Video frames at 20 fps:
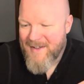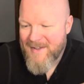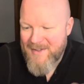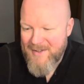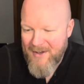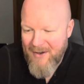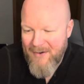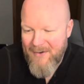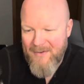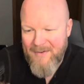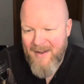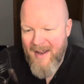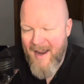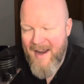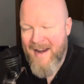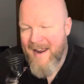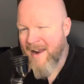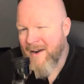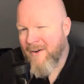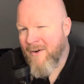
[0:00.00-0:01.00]
So
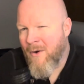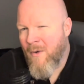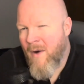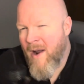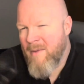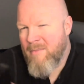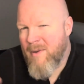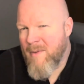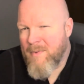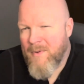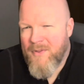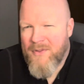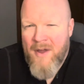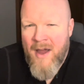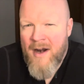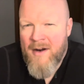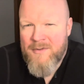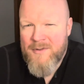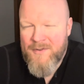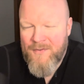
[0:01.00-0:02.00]
I don't know why people
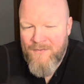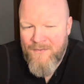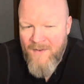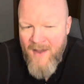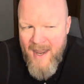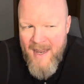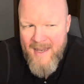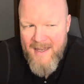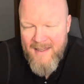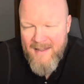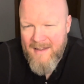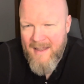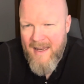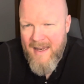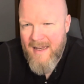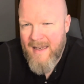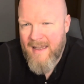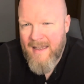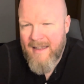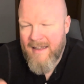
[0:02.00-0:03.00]
thought it was fake.
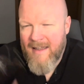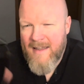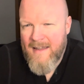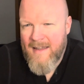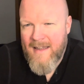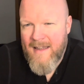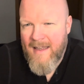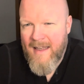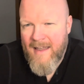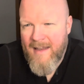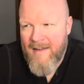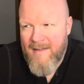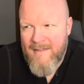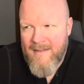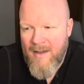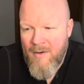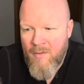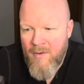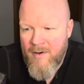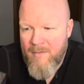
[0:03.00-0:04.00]
Like,
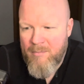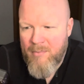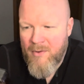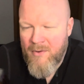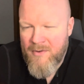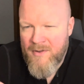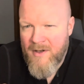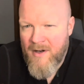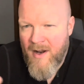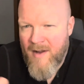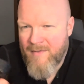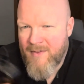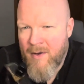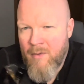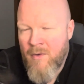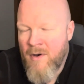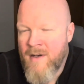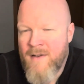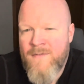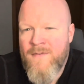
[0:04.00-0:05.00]
they would have pulled it off. They
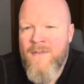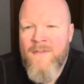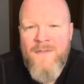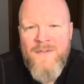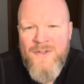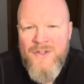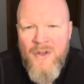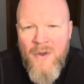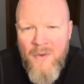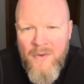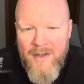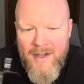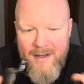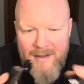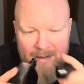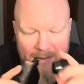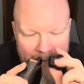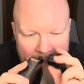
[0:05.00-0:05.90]
wouldn't even have sold it.